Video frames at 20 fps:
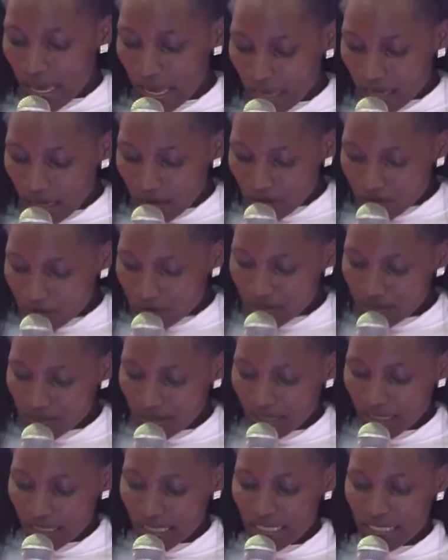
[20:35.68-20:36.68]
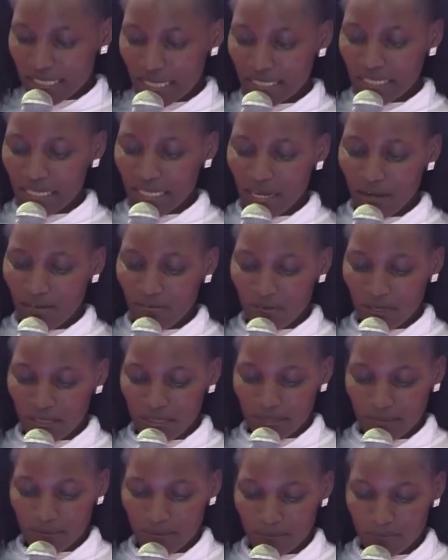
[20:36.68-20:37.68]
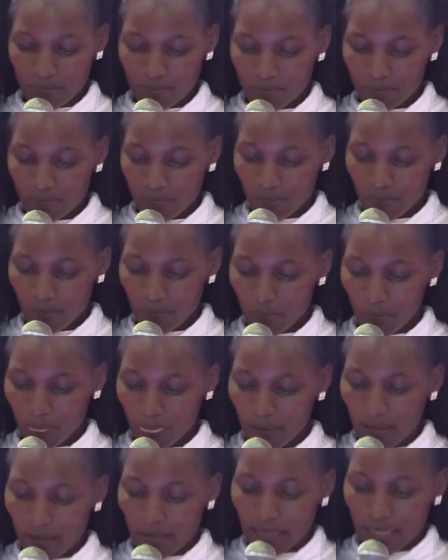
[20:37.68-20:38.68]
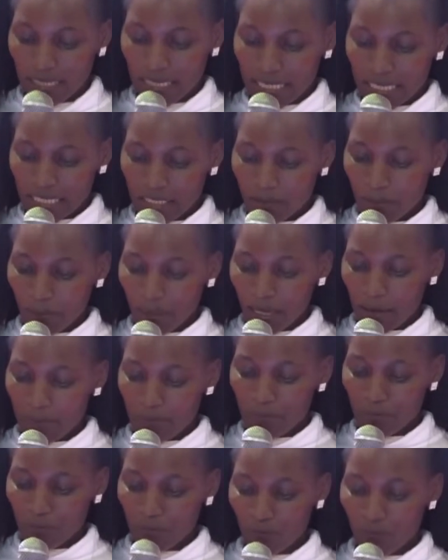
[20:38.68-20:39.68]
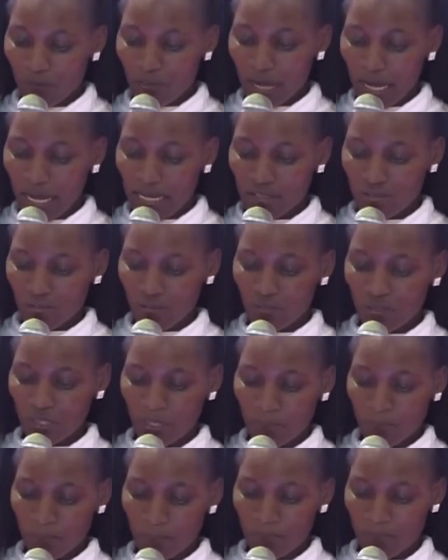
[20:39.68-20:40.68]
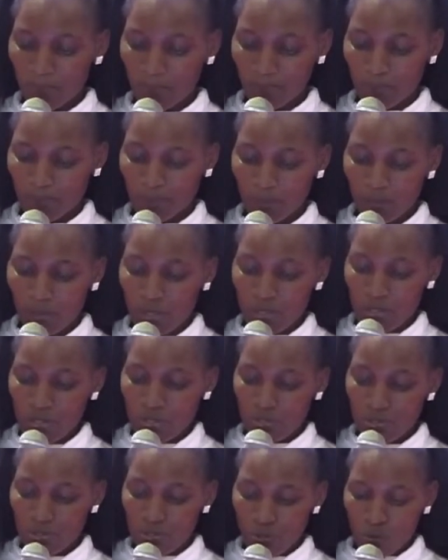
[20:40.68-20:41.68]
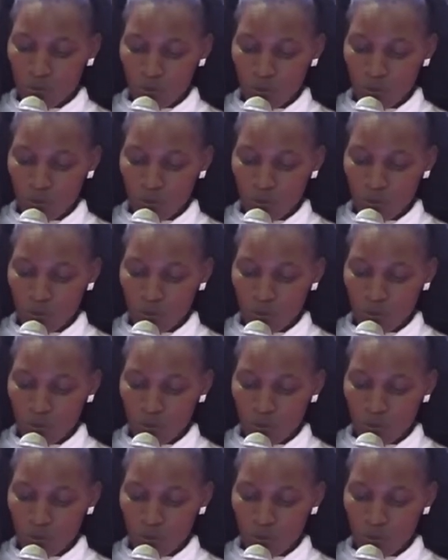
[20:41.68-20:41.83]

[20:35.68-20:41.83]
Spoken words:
Everything is uncovered, laid bare before the eyes of Him to